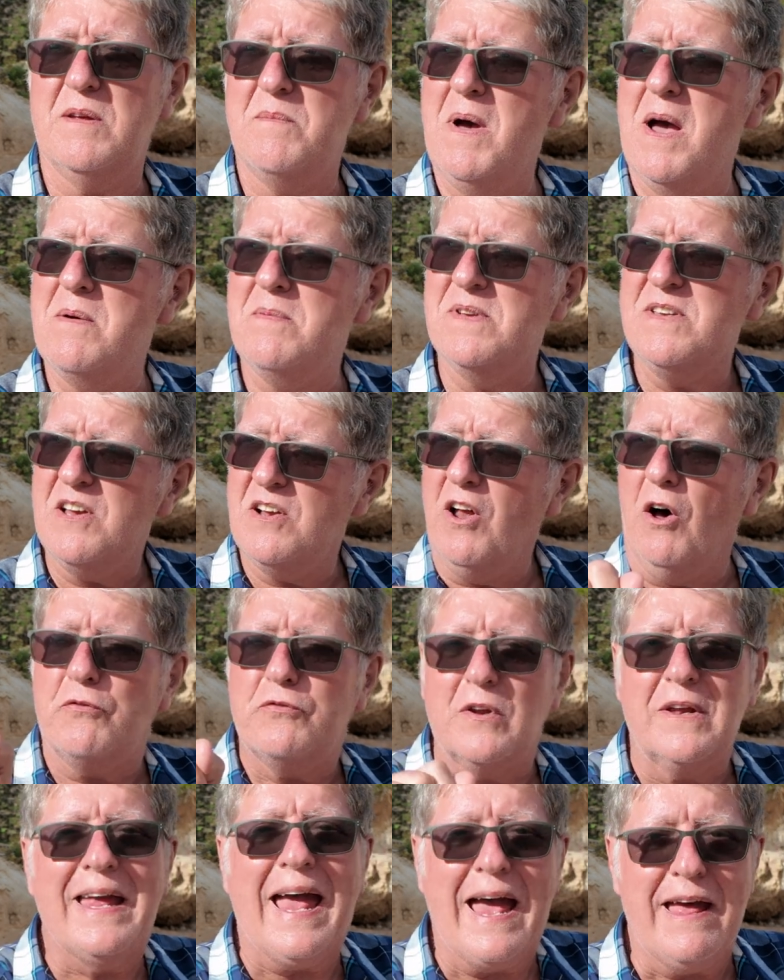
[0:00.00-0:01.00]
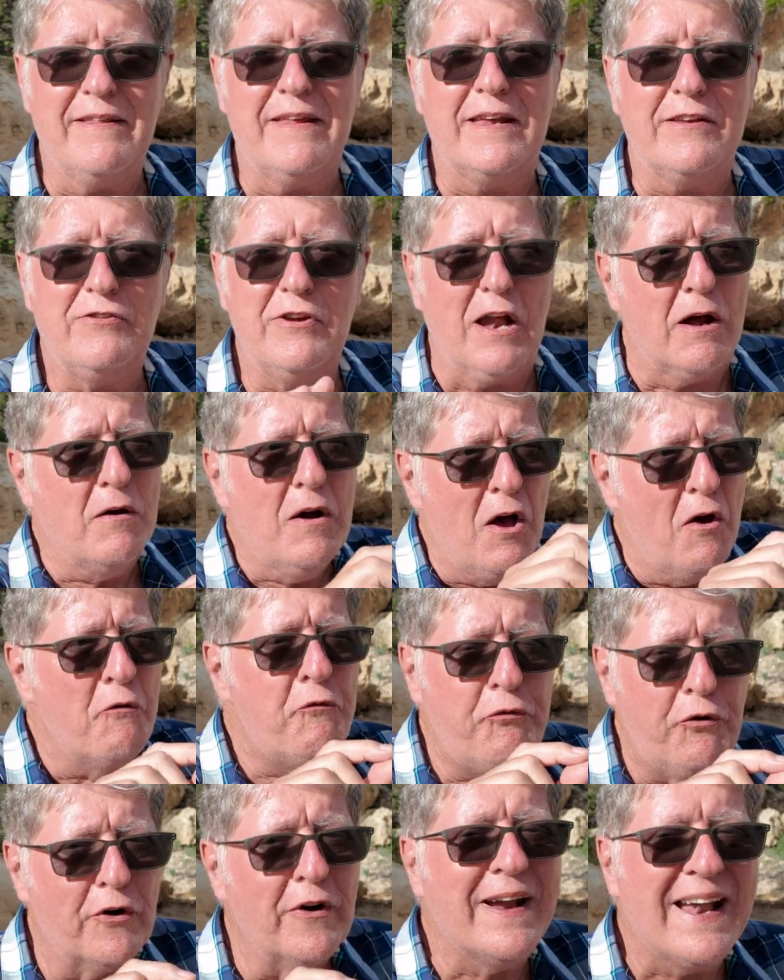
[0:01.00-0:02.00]
at the moment. You'll often get this, you know,
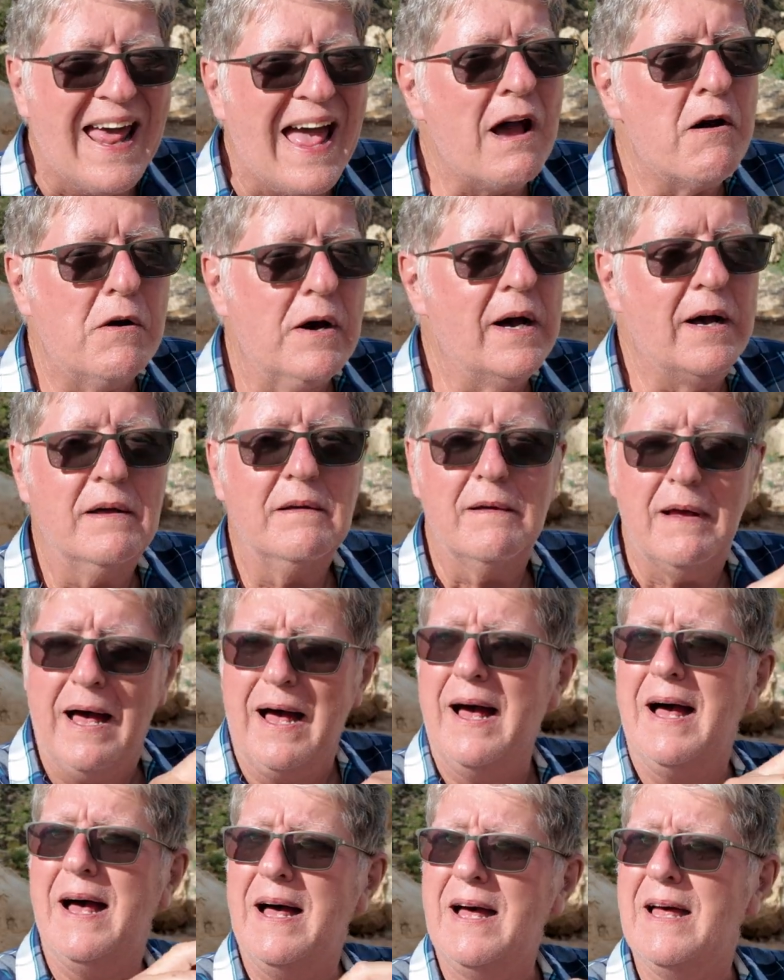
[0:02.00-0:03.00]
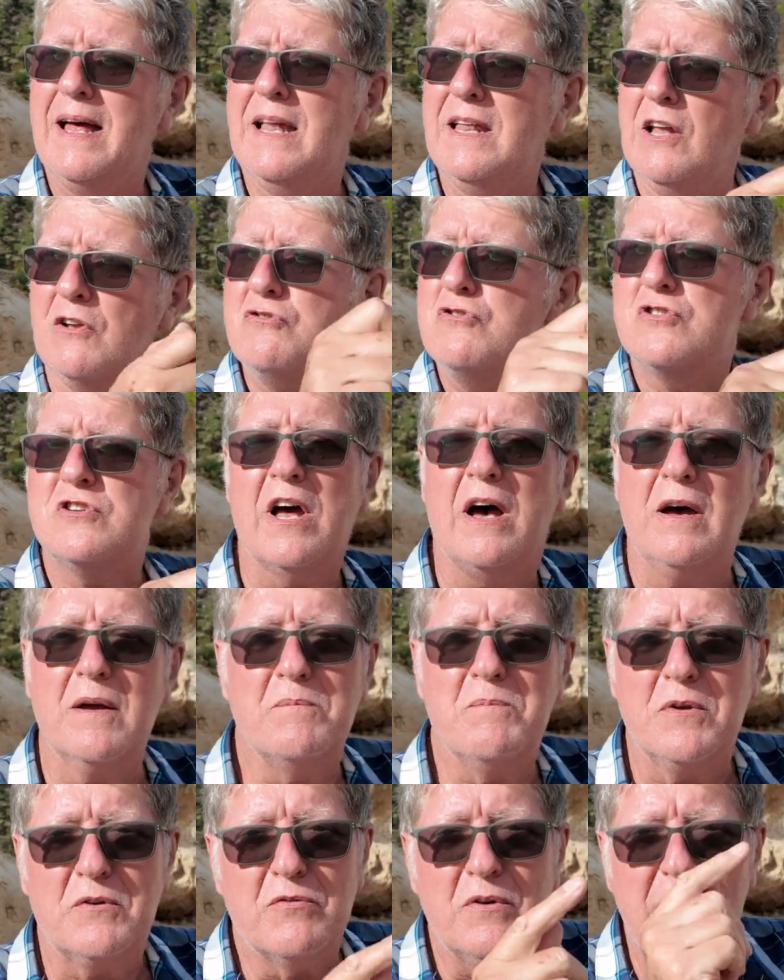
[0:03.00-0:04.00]
for an hour uh,
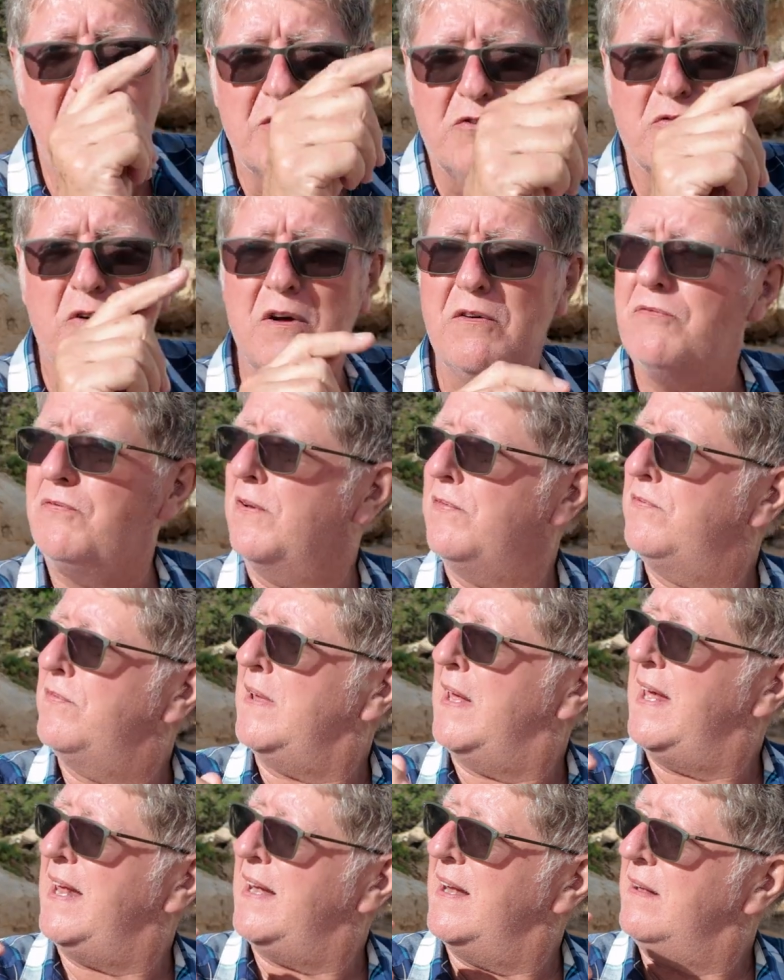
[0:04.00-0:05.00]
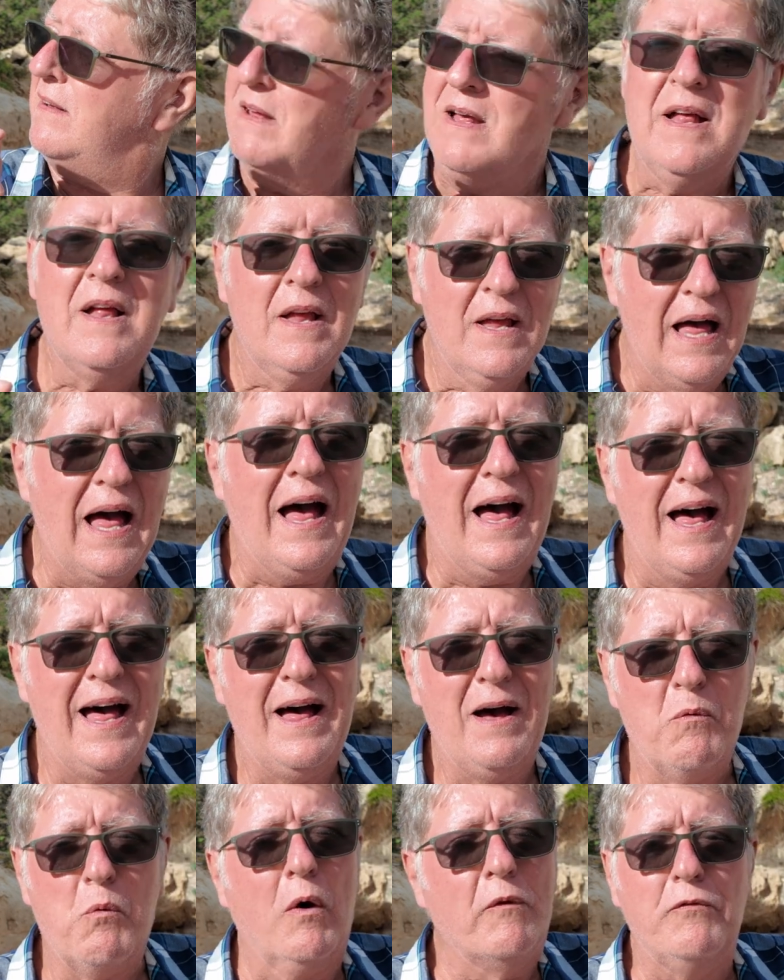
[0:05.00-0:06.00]
lunchtime between 12.15 and
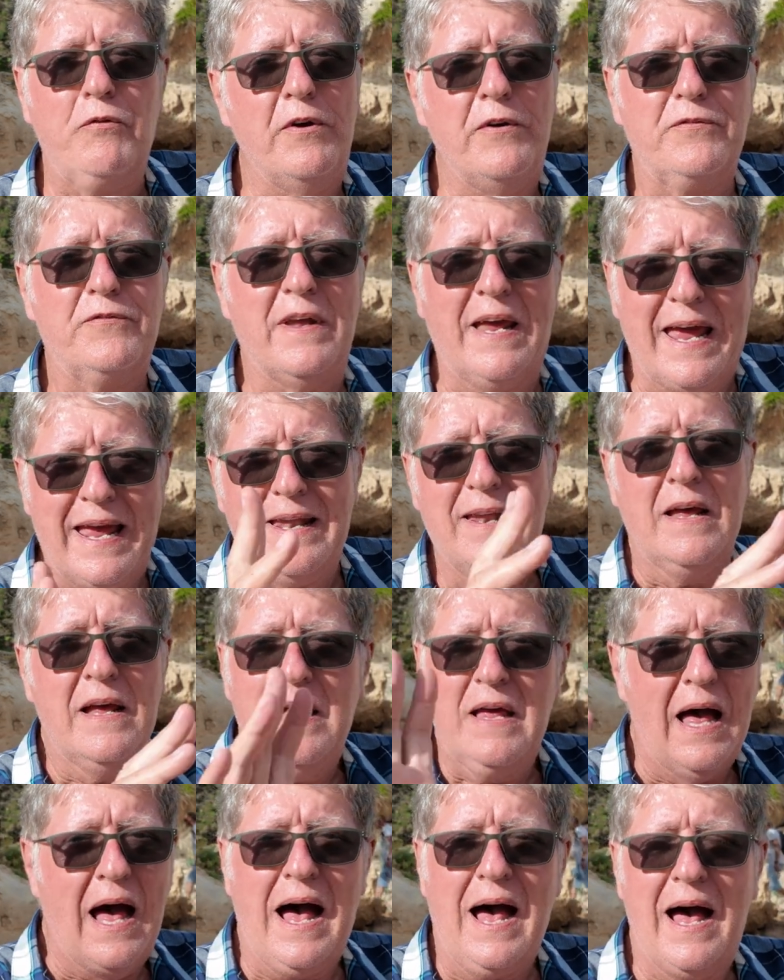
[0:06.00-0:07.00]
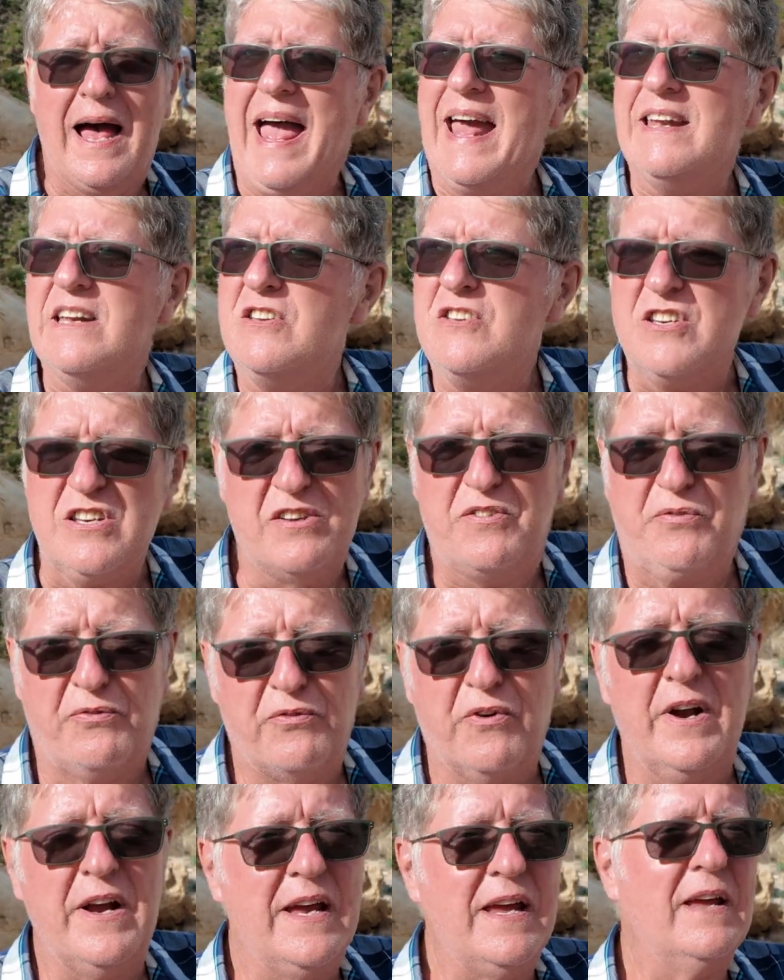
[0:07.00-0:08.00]
uh, 1.15, uh, energy is
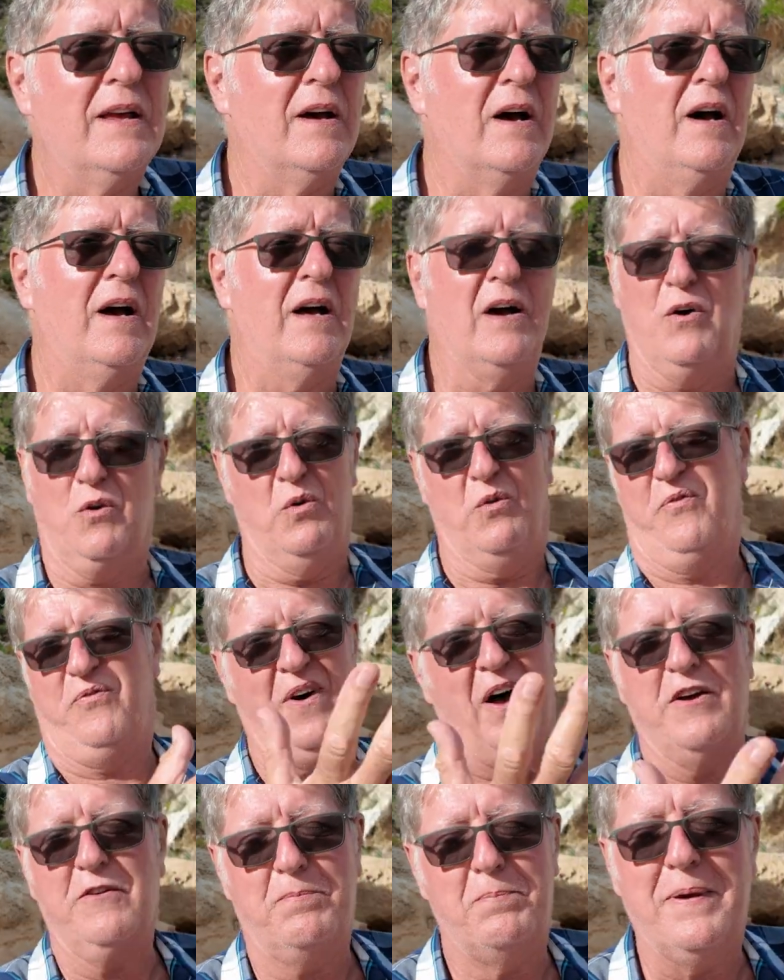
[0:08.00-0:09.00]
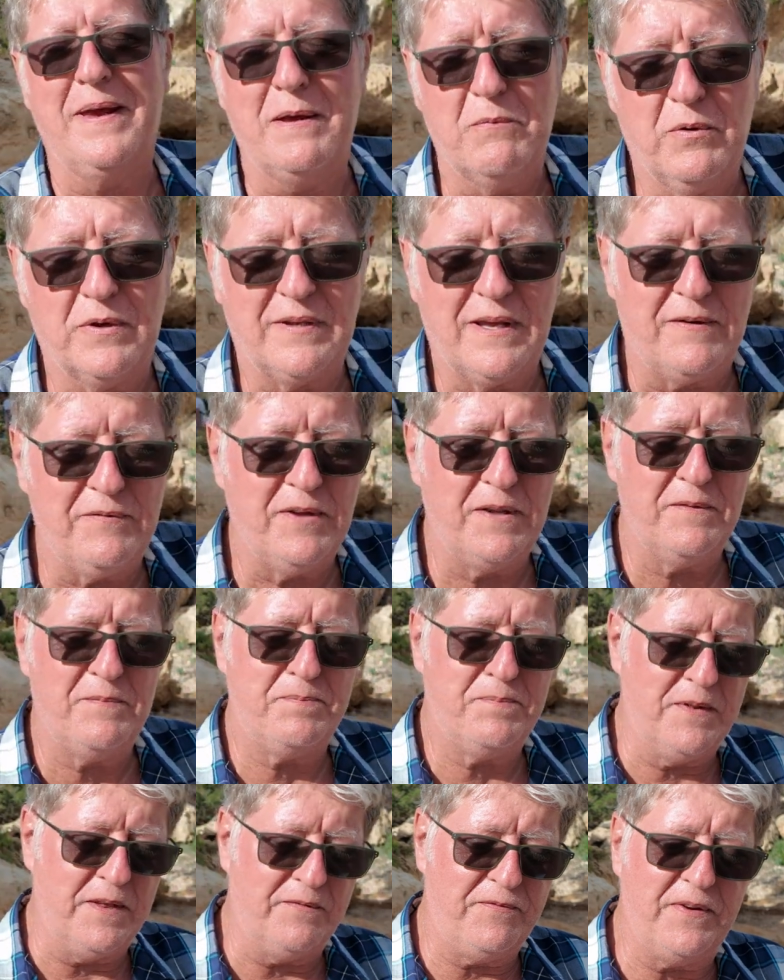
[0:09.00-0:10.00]
free, uh, or 5p, whatever
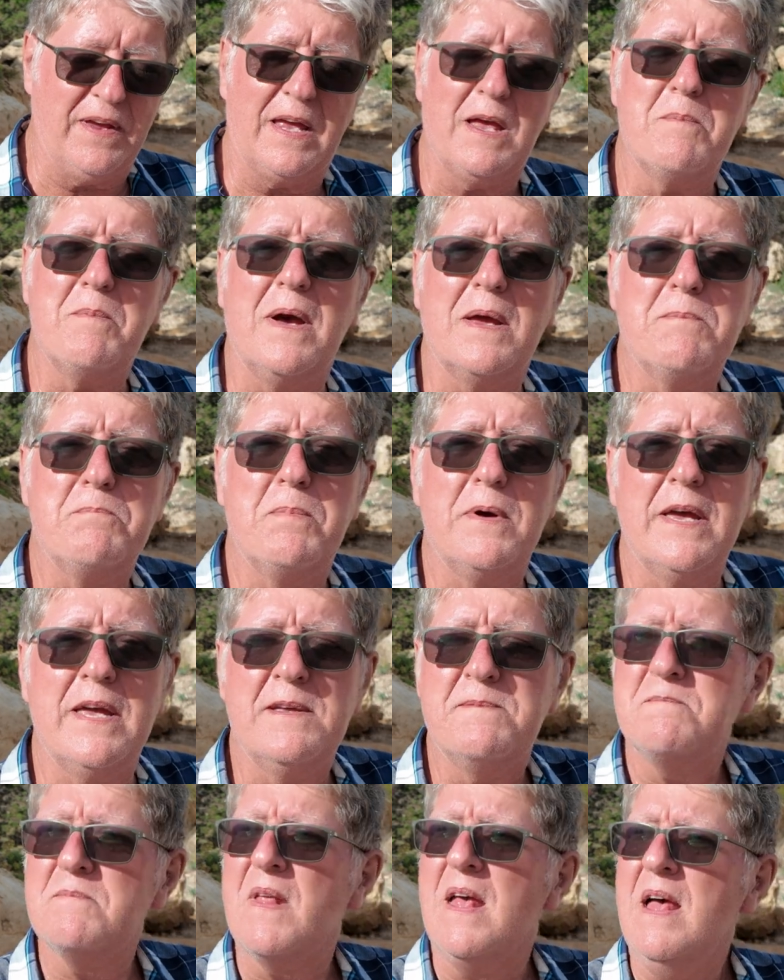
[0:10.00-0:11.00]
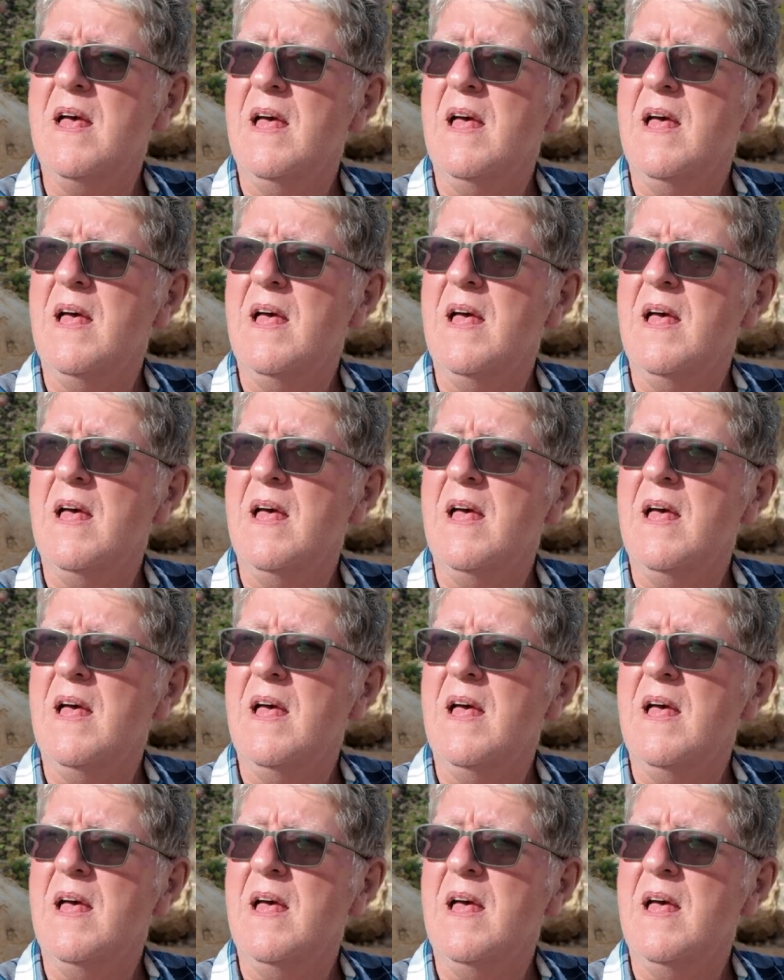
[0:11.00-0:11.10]
the, the figure might be